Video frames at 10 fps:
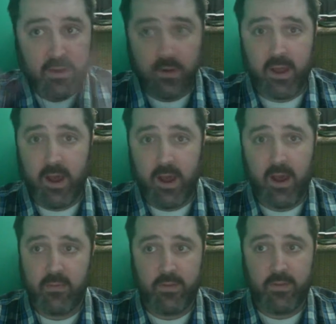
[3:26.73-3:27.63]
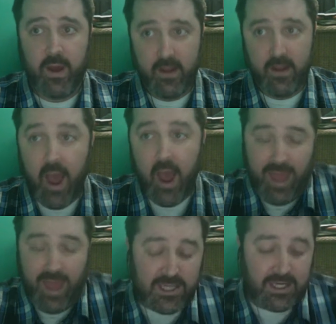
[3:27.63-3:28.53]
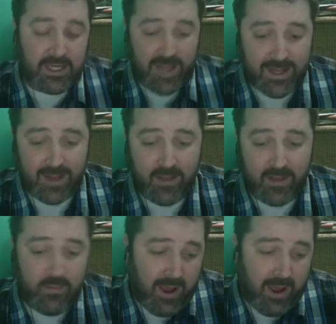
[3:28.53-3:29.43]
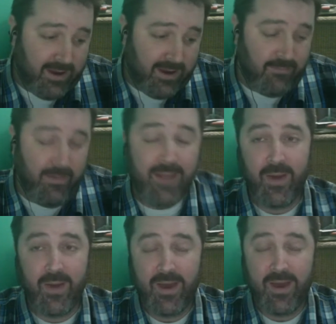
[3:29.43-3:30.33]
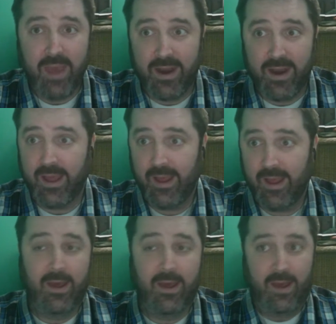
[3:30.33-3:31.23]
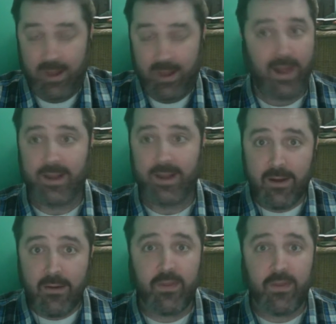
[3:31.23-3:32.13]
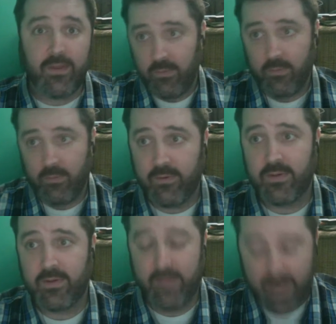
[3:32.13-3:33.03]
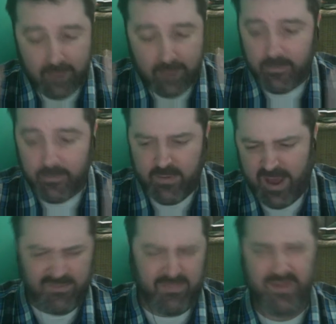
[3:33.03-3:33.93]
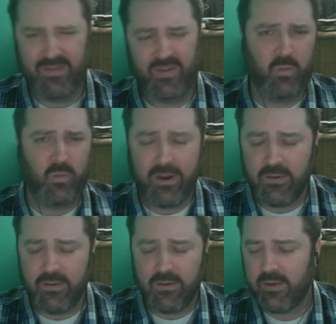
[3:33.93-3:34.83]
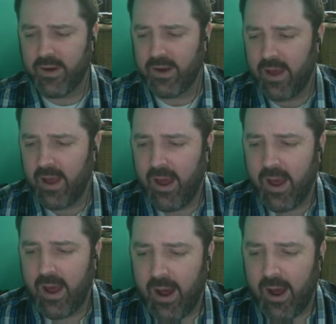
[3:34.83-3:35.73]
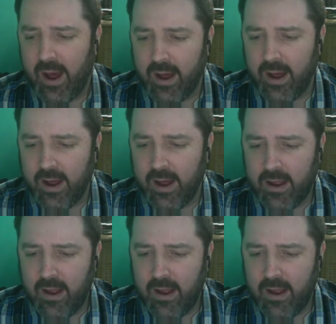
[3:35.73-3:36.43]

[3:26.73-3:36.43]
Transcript: be totally honest with you. I, I actually like that. That's why I didn't mind that you asked me out. I like I'd like to know that you were interested in that rather than having me this weird secret. Uh,